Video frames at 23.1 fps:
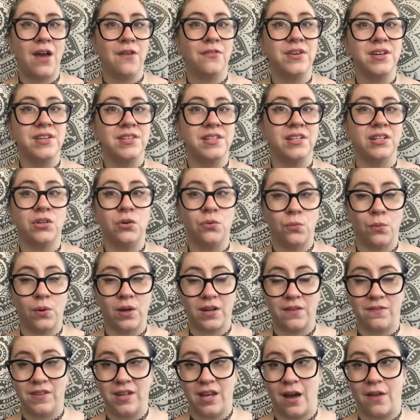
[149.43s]
every single
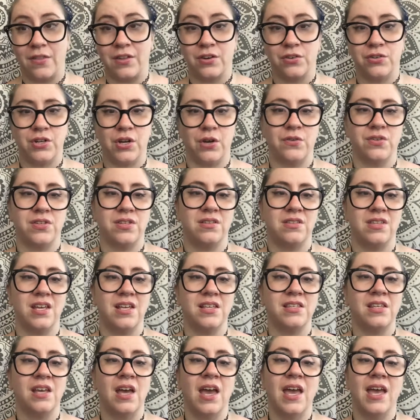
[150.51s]
one of the other notes in
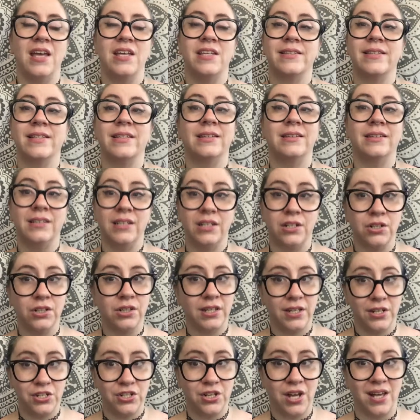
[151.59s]
this is
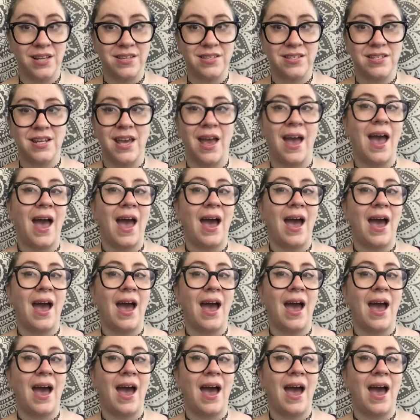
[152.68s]
literally just